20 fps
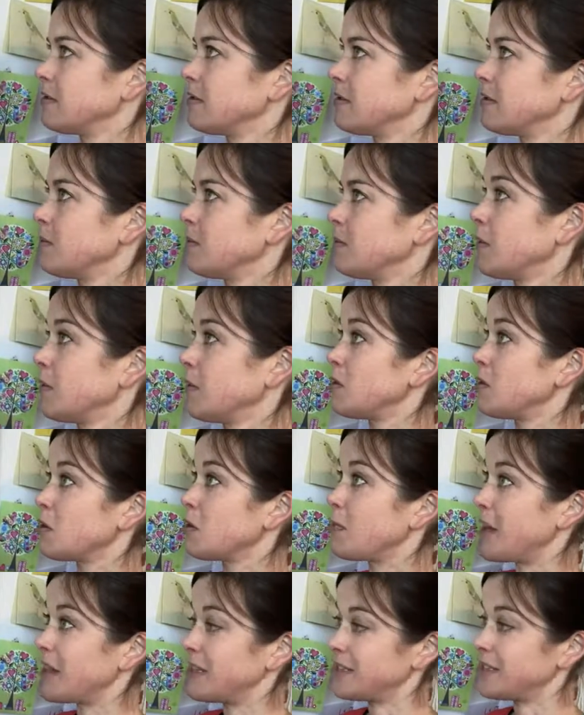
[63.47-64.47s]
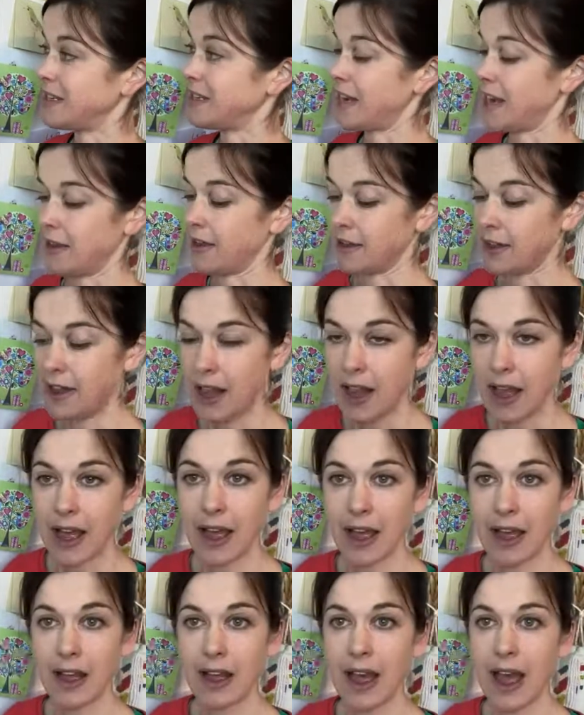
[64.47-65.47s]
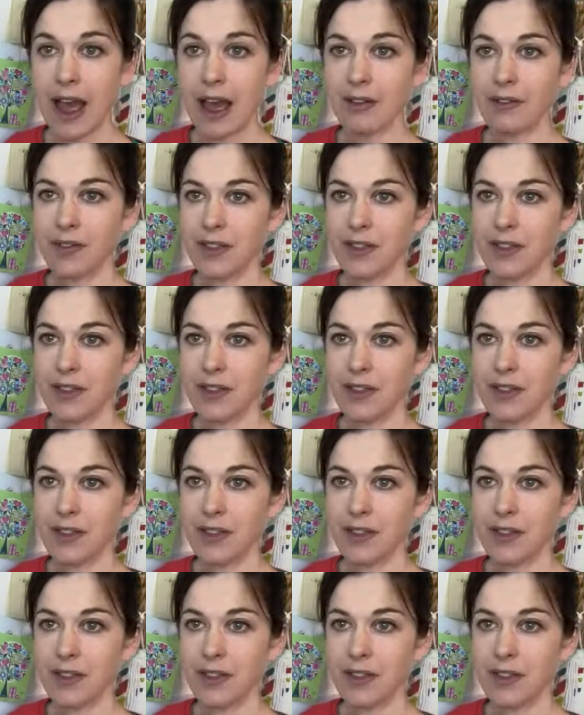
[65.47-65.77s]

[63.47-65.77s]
we'll about this today, have